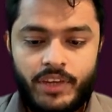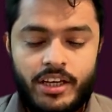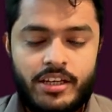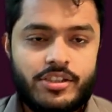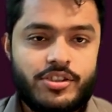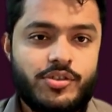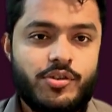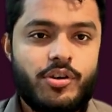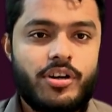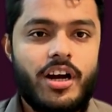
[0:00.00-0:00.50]

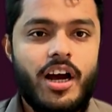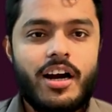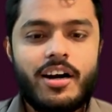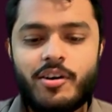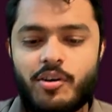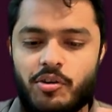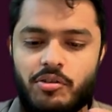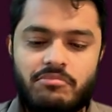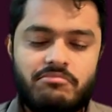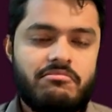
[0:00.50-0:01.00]
So
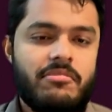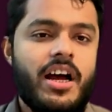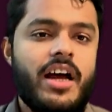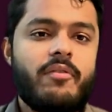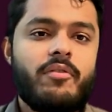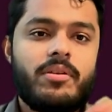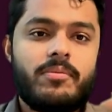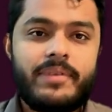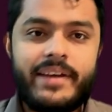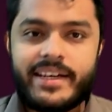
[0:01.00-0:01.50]
cargo, I
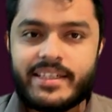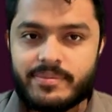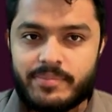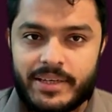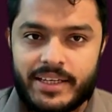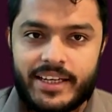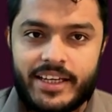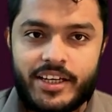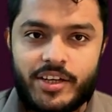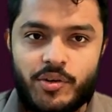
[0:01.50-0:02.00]
will be
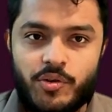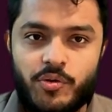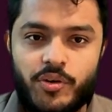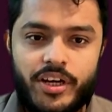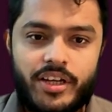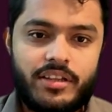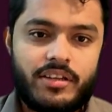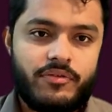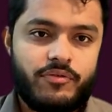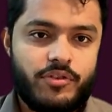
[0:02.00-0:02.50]
explaining you
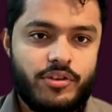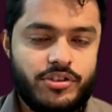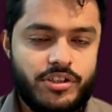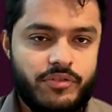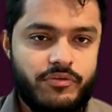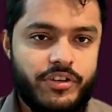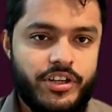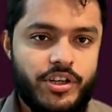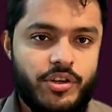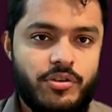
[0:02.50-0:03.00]
in the future
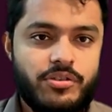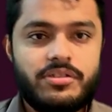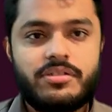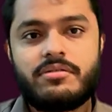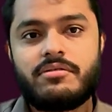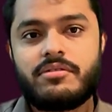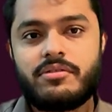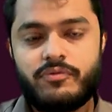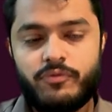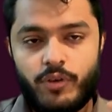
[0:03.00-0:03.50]
videos
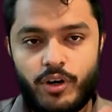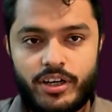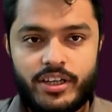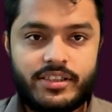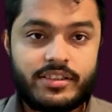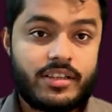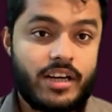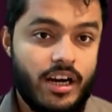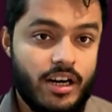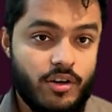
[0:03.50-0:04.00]
what is
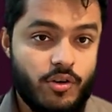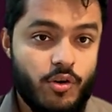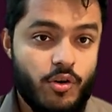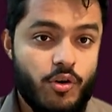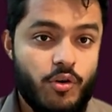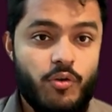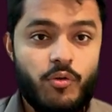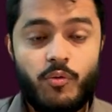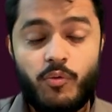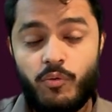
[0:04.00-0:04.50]

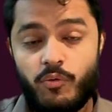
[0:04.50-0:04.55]
cargo,